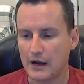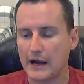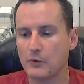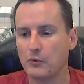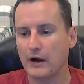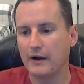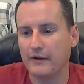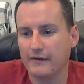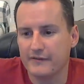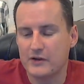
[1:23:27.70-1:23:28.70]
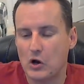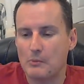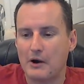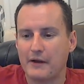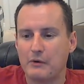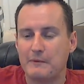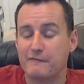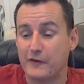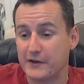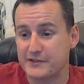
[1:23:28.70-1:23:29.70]
Omar, that would be
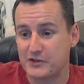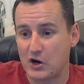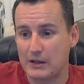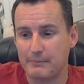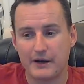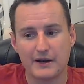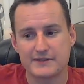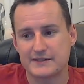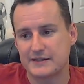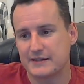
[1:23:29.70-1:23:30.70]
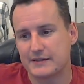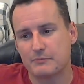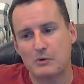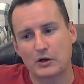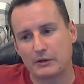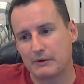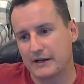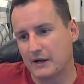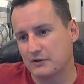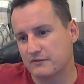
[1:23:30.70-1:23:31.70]
fun to start it, but honestly, the market
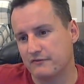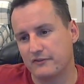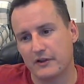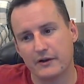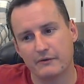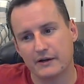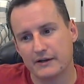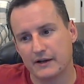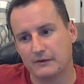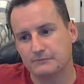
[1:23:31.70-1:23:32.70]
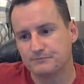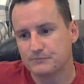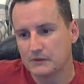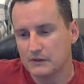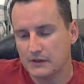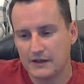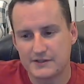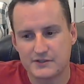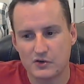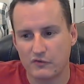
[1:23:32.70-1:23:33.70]
right now is flooded. Right now,
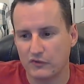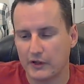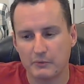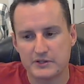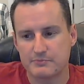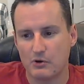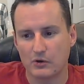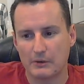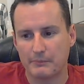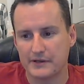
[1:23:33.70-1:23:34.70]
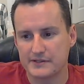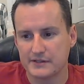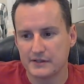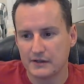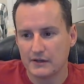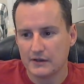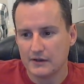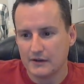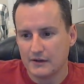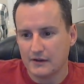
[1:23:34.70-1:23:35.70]
it's so flooded with small companies.
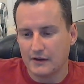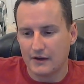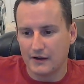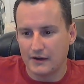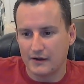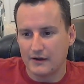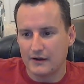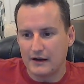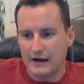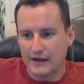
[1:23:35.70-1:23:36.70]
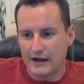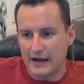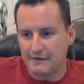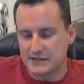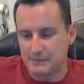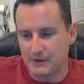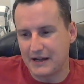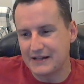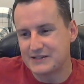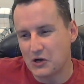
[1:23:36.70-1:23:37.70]
I have Zip.
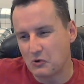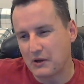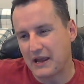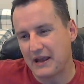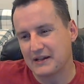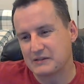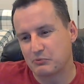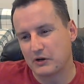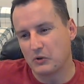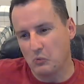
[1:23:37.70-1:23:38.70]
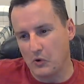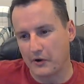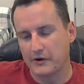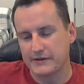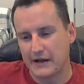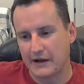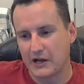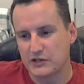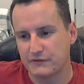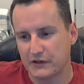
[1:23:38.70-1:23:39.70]
It's okay. It's pretty watered down.
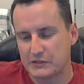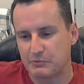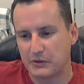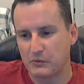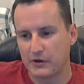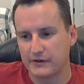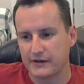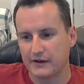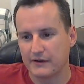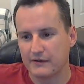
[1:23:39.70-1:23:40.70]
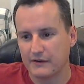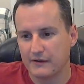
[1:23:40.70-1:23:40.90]
Hashfear is pretty watered down.